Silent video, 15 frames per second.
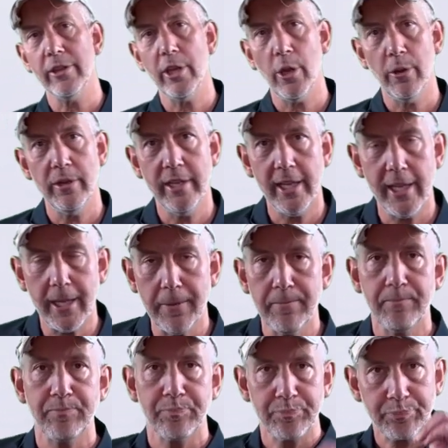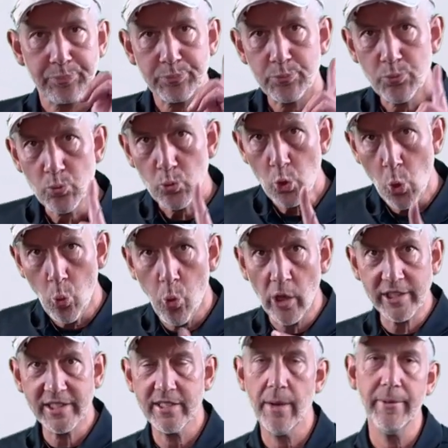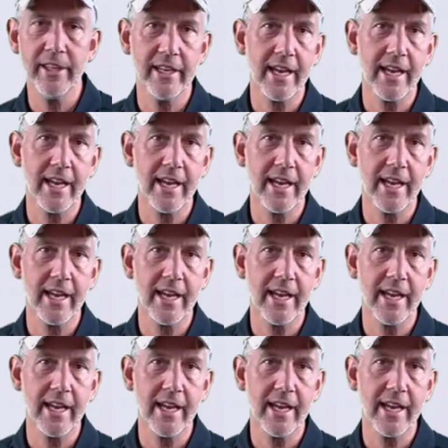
the OD. What's some of the